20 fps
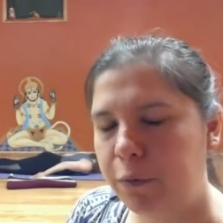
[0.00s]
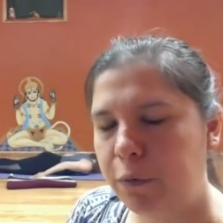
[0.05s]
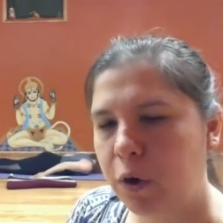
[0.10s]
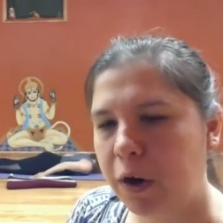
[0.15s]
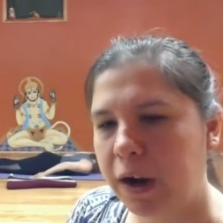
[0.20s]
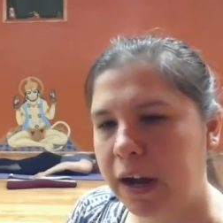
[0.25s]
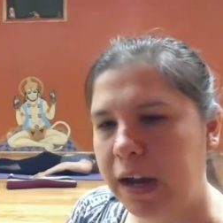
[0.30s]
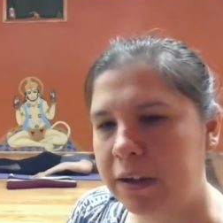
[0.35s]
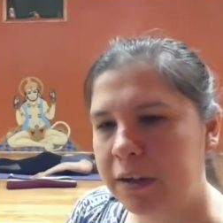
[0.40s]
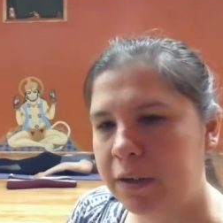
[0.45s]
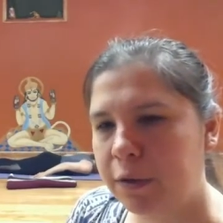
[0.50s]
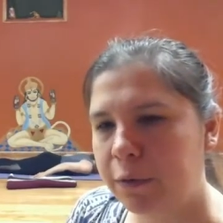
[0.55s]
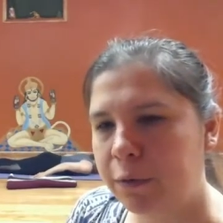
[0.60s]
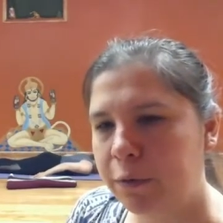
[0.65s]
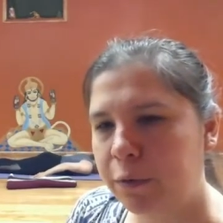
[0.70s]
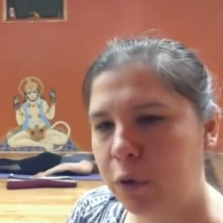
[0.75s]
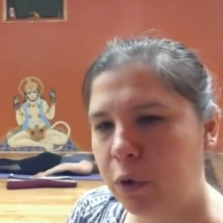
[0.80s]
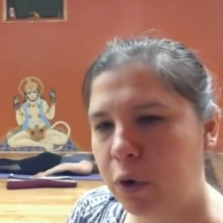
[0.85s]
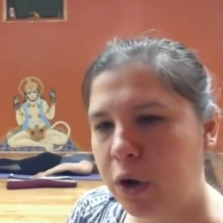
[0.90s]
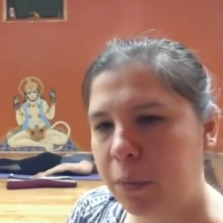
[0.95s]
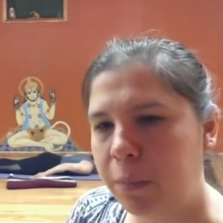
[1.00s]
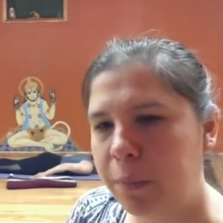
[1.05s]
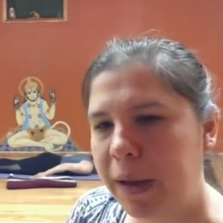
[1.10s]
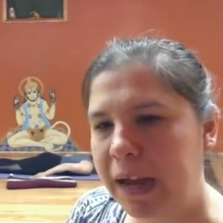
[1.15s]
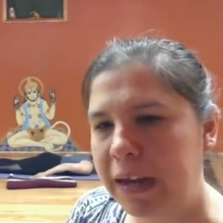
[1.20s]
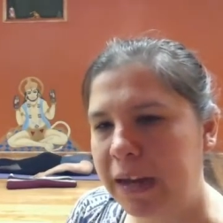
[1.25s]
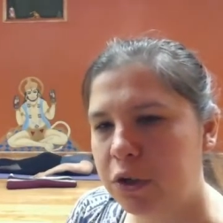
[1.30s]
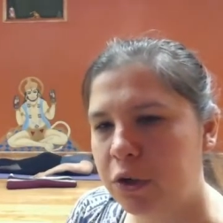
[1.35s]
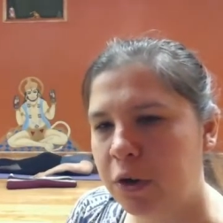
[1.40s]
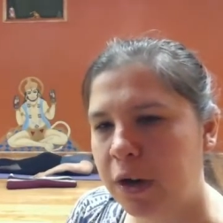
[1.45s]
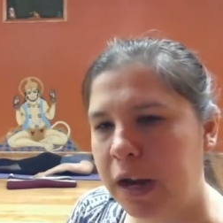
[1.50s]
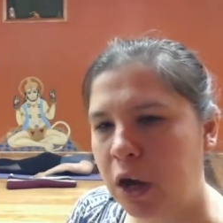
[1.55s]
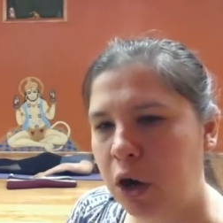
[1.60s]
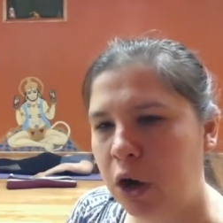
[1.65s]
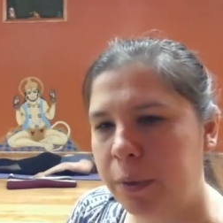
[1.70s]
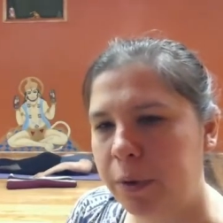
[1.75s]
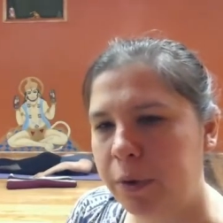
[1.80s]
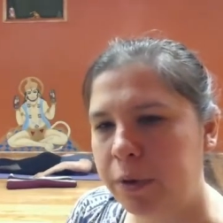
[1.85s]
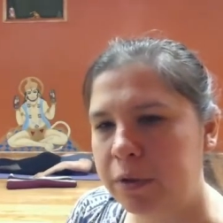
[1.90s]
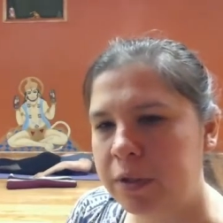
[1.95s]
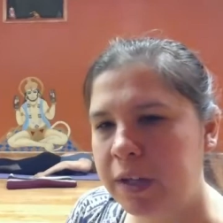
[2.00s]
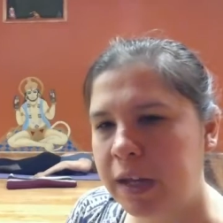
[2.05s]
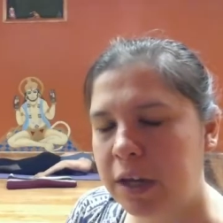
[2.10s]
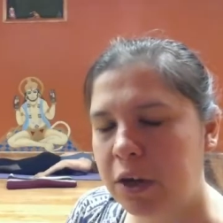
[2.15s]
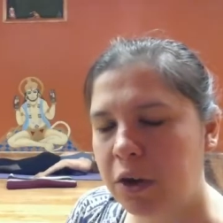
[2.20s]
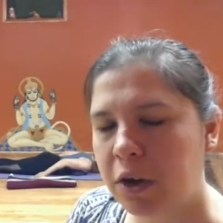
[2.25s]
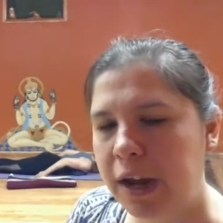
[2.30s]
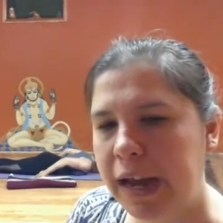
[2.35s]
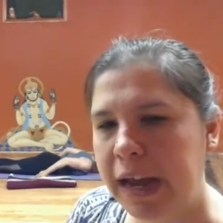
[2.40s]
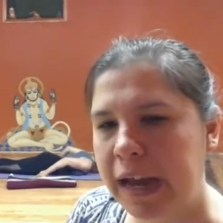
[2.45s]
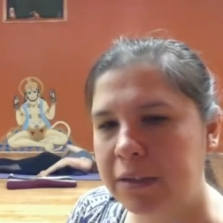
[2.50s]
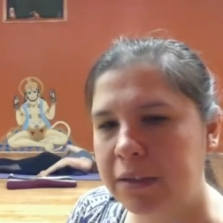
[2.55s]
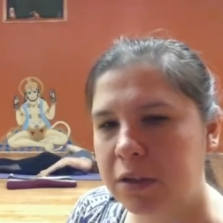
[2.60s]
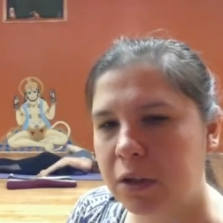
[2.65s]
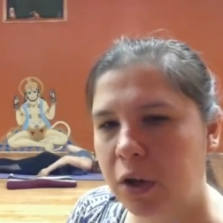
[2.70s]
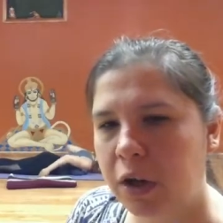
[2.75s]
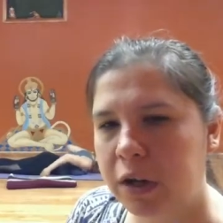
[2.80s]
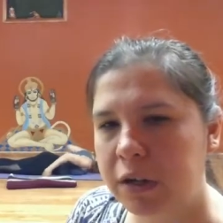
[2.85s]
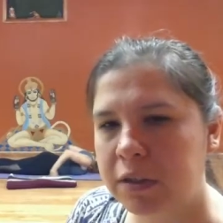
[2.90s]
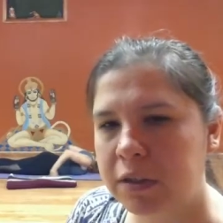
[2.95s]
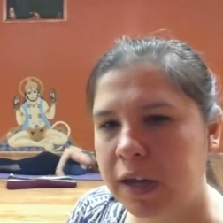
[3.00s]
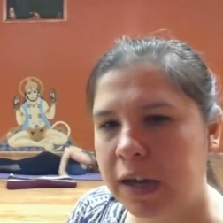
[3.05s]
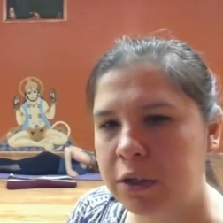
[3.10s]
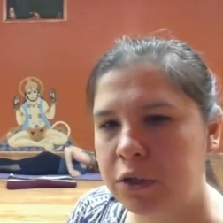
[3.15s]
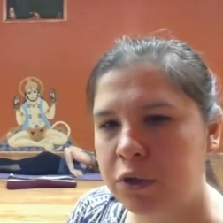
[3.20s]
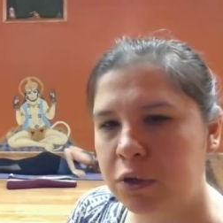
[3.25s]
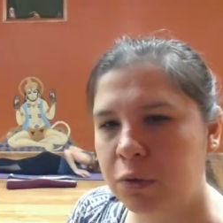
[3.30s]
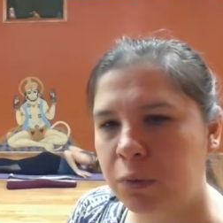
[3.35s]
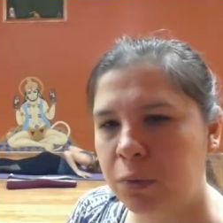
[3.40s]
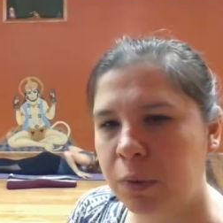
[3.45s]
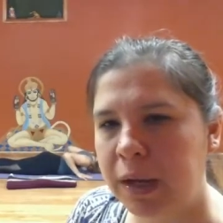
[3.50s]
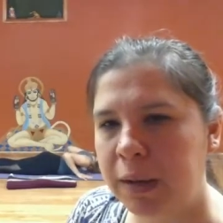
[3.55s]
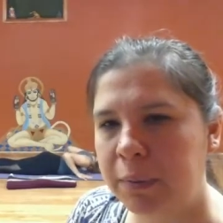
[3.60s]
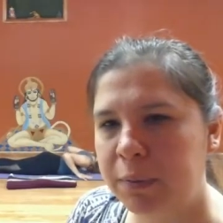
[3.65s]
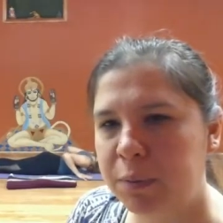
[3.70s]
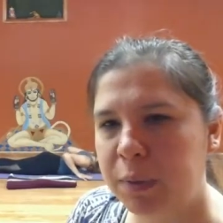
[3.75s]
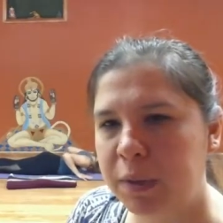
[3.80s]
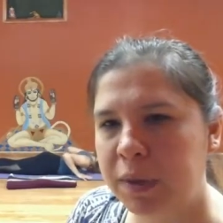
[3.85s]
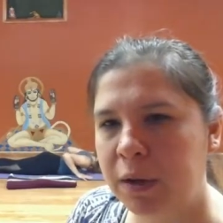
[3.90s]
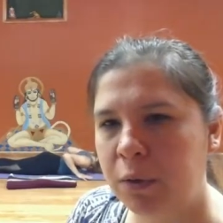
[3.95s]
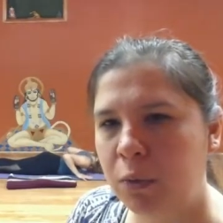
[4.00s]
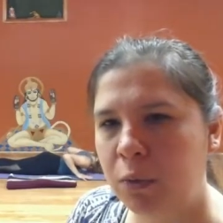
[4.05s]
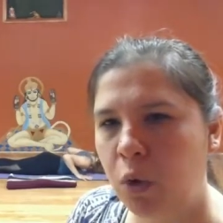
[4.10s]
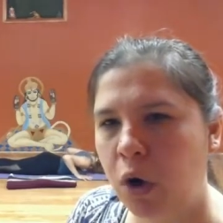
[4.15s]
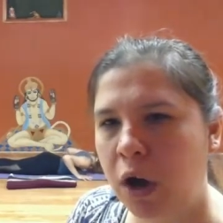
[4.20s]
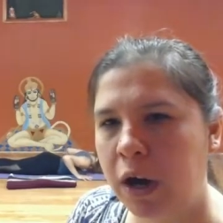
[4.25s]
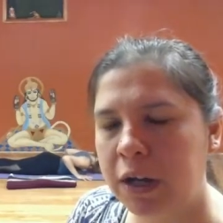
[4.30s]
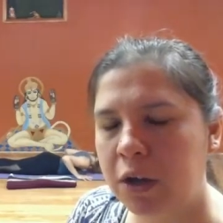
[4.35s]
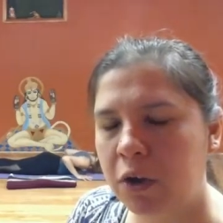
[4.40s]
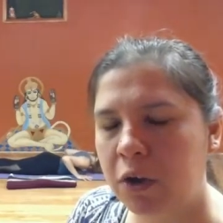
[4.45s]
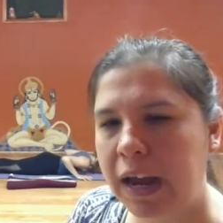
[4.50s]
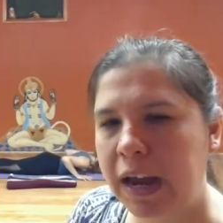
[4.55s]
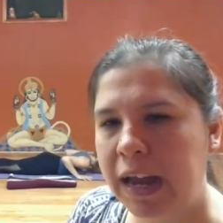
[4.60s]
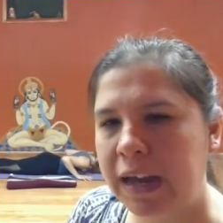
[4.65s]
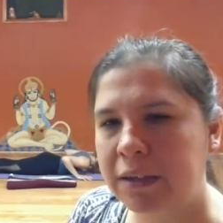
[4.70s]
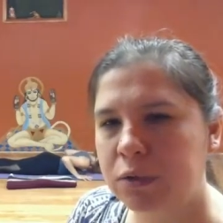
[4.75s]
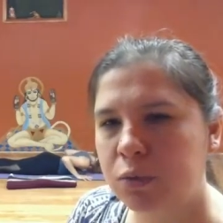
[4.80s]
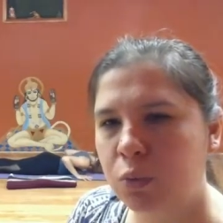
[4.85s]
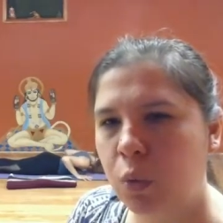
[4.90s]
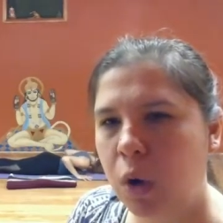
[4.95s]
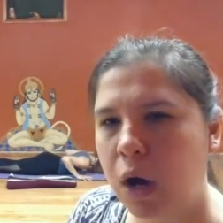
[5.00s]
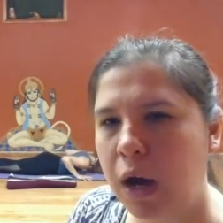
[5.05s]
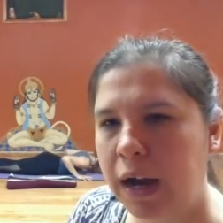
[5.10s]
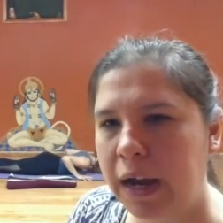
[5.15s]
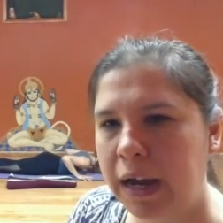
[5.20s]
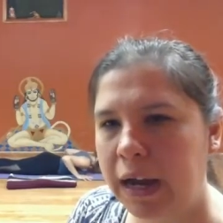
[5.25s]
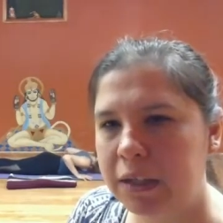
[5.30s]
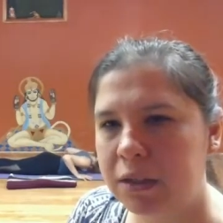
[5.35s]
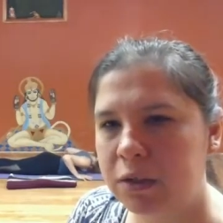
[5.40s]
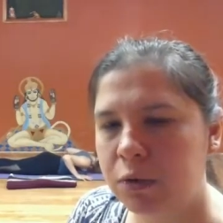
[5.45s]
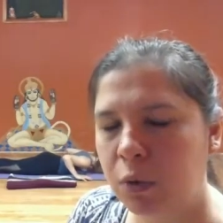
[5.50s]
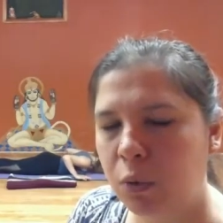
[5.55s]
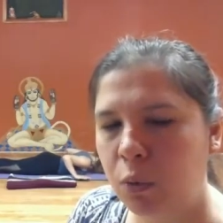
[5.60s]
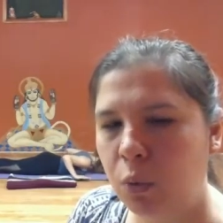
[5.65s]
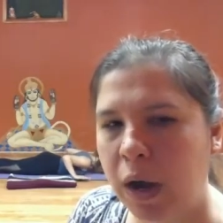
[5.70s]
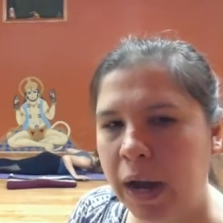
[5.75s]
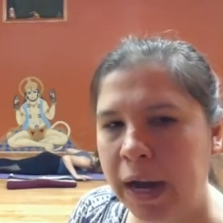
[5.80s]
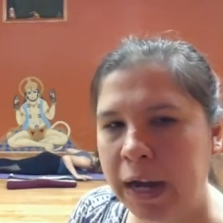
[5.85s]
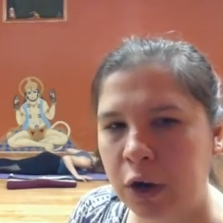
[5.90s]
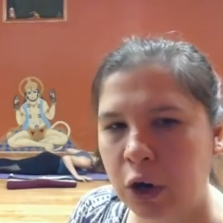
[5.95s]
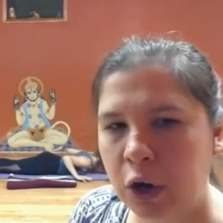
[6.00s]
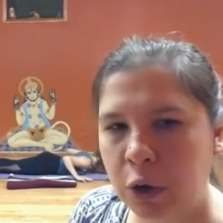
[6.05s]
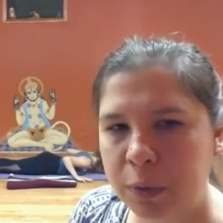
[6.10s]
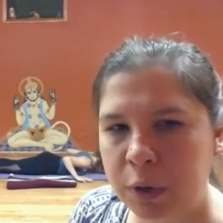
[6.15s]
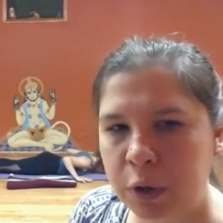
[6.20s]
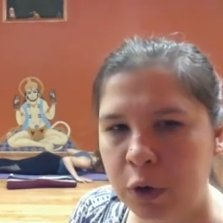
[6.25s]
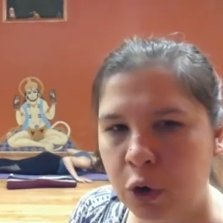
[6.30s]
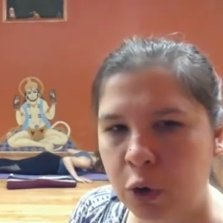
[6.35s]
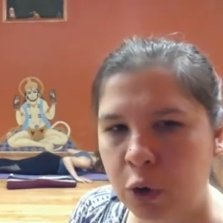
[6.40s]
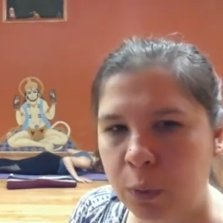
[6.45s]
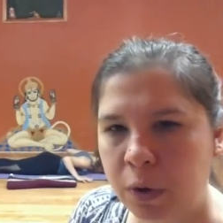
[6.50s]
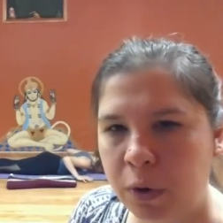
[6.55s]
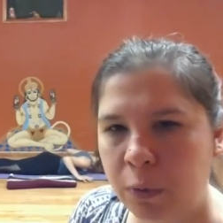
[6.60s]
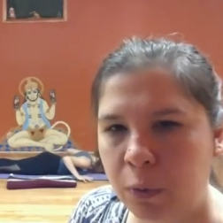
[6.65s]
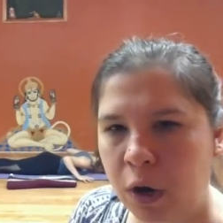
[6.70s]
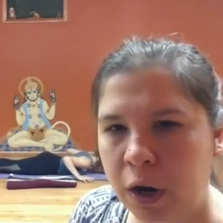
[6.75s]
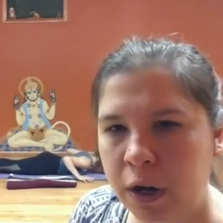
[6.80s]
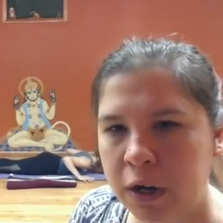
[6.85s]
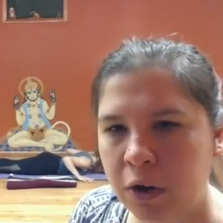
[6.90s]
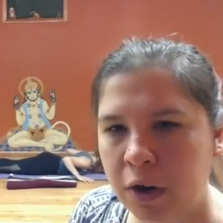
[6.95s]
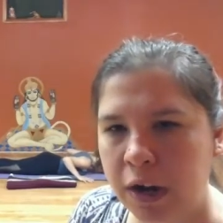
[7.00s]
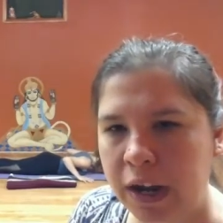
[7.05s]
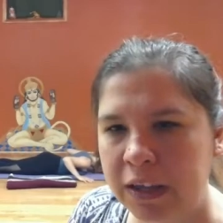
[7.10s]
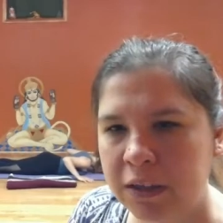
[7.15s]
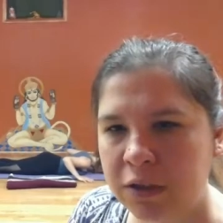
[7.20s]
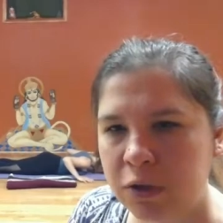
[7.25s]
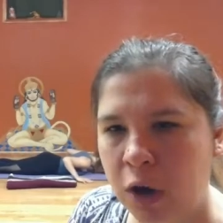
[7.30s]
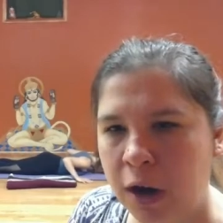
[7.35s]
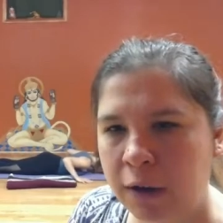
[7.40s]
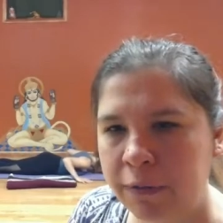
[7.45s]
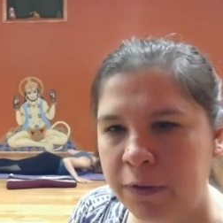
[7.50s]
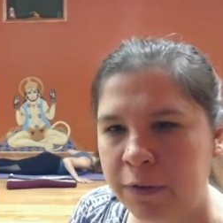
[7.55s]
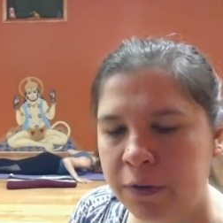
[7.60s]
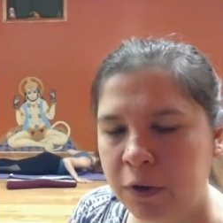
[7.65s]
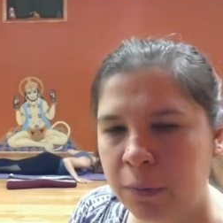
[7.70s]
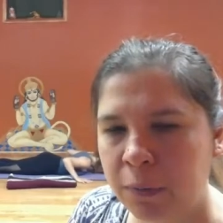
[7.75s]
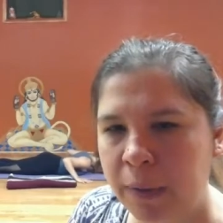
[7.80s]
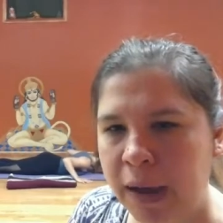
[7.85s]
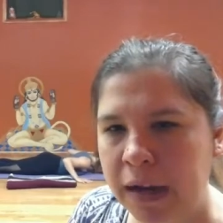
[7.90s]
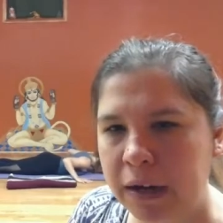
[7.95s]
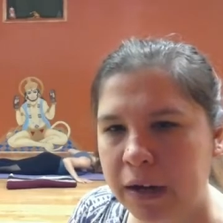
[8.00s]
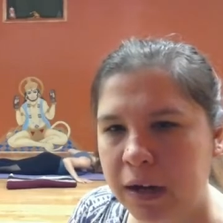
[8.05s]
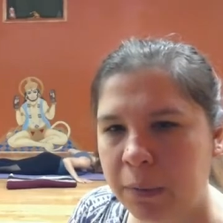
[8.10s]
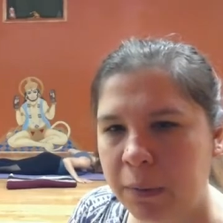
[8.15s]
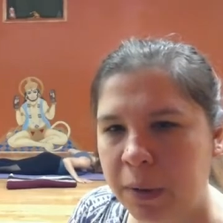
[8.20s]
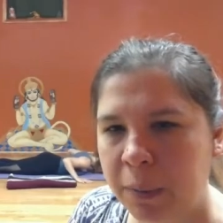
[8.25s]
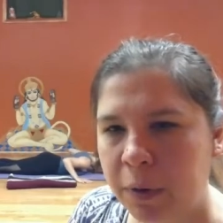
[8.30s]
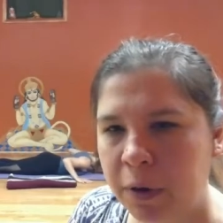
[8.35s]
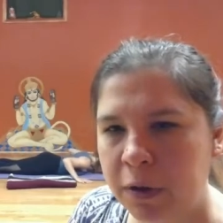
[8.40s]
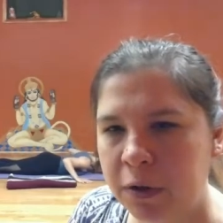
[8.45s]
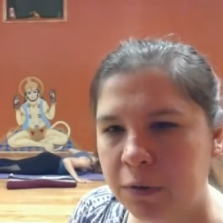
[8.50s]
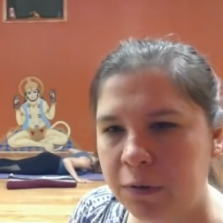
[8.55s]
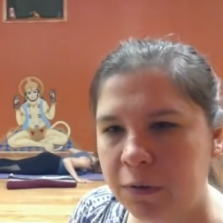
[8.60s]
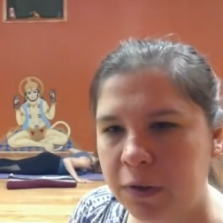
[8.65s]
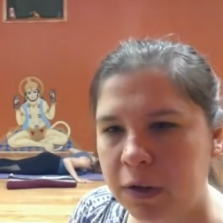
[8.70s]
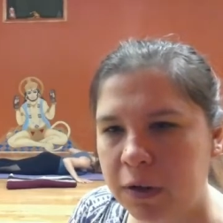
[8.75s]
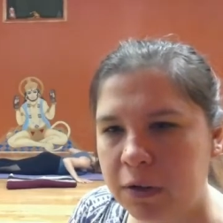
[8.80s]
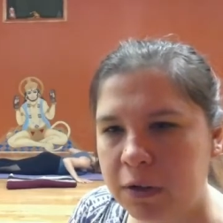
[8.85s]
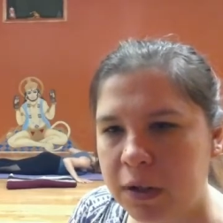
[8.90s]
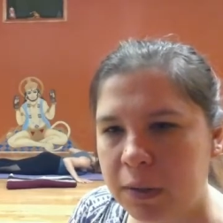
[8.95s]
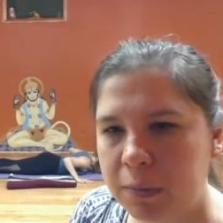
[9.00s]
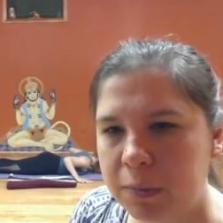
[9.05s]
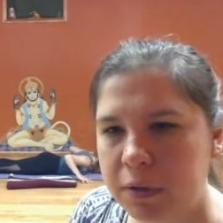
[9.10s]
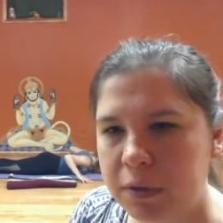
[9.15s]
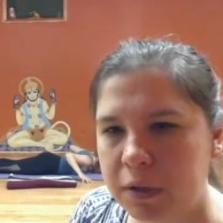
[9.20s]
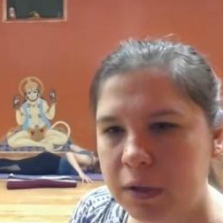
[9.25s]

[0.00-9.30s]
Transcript: Forehead to the floor. Bend your elbows. Take your hands alongside your ribs, but then walk your hands wide. So a wide-armed cobra. Walk your hands off of your mat. Come up on your fingertips.